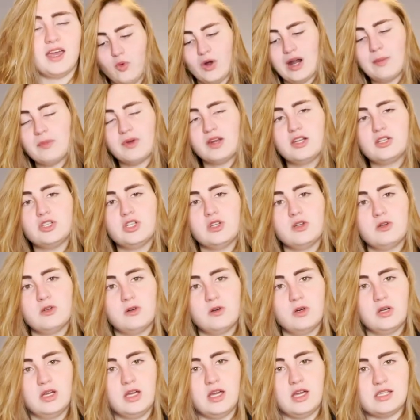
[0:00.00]
What I'm gonna
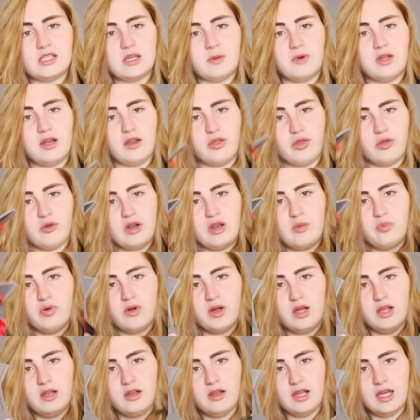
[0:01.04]
do is I'm gonna 3D
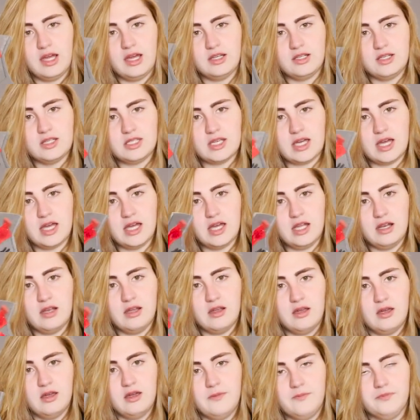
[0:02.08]
print and
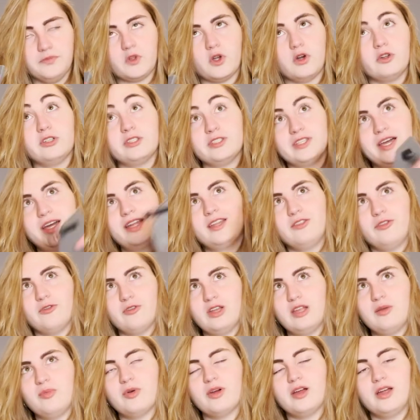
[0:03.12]
design, or design and
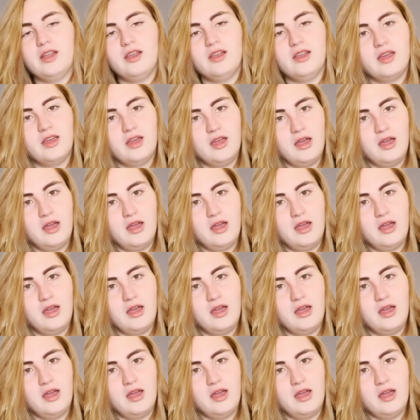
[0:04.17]
3D print,